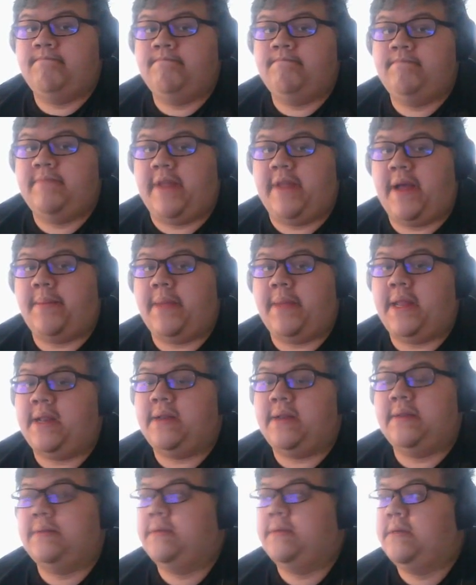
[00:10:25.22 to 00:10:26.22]
Nah, man.
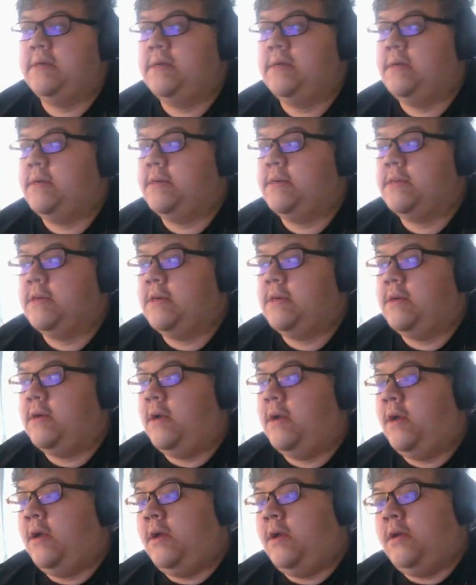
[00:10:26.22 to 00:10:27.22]

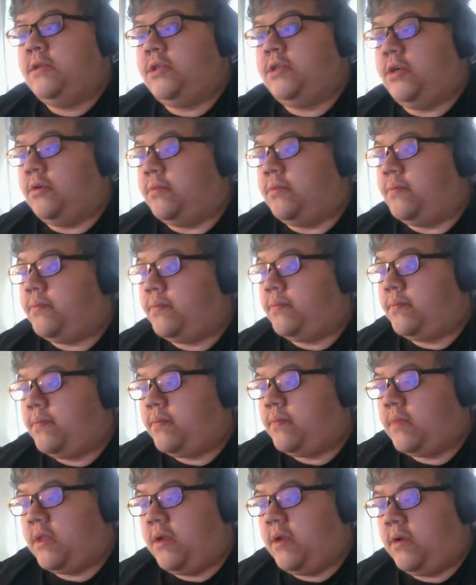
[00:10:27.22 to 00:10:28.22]
So,
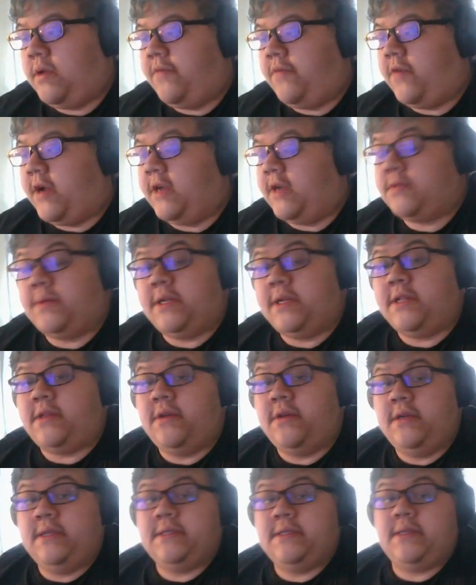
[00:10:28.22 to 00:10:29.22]
if you guys want a
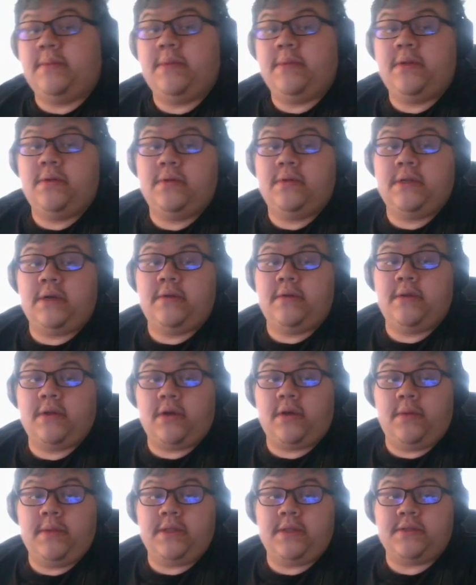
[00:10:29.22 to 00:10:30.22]
tier list, let me know down in the
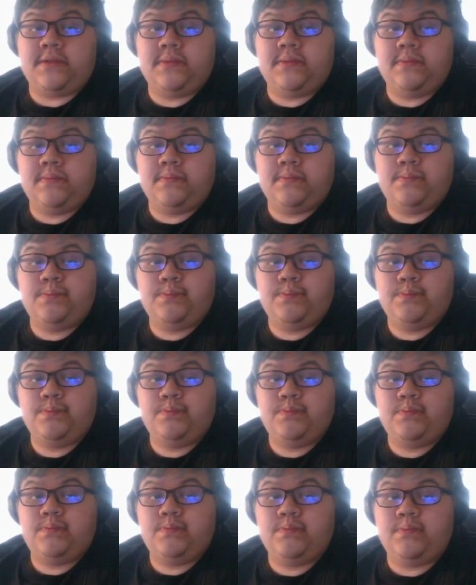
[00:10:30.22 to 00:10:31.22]
comments.
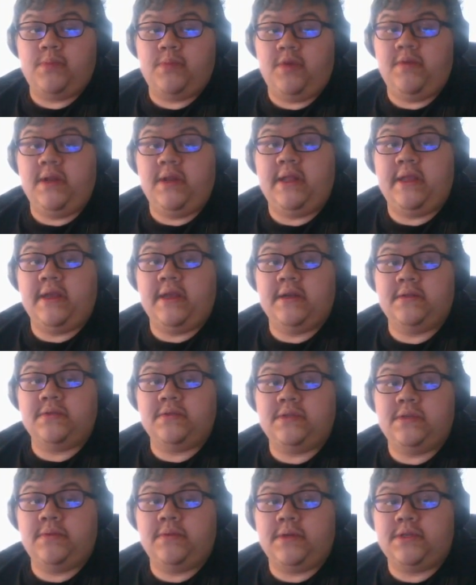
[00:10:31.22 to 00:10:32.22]
I'm really eager to
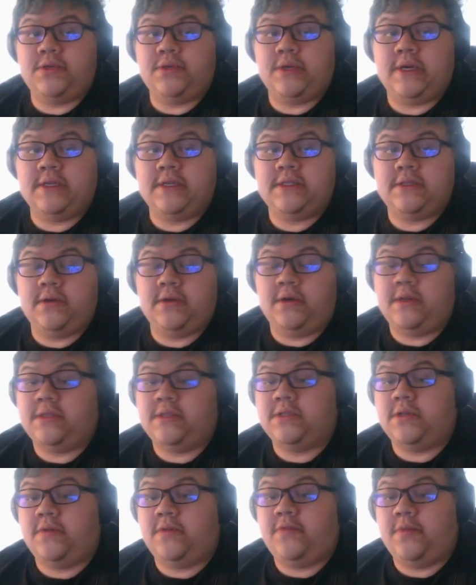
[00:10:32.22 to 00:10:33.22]
see what you guys got in
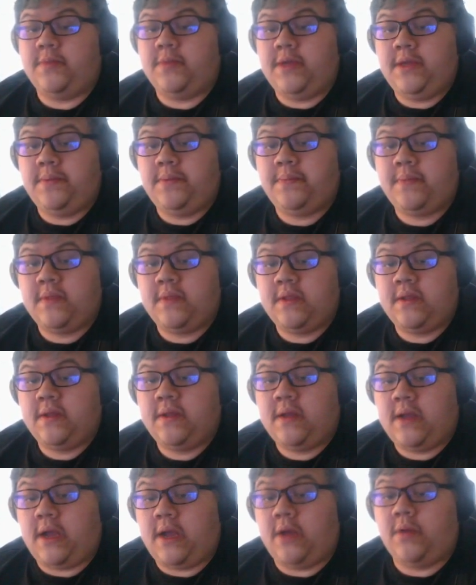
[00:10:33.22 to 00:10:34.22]
store for me.
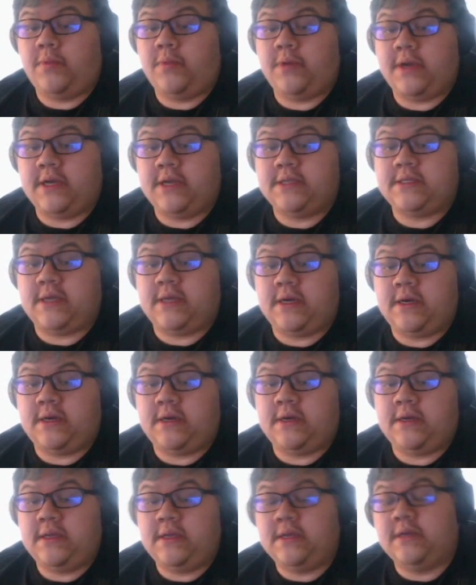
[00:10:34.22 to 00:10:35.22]
I hope you guys
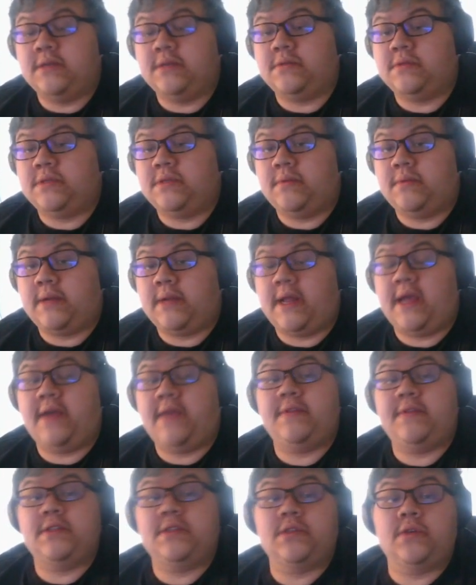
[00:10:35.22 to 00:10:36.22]
are eager to see what I
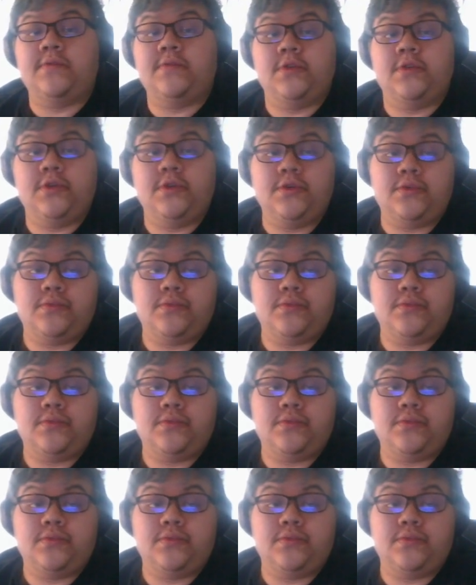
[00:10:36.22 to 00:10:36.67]
have in store for you.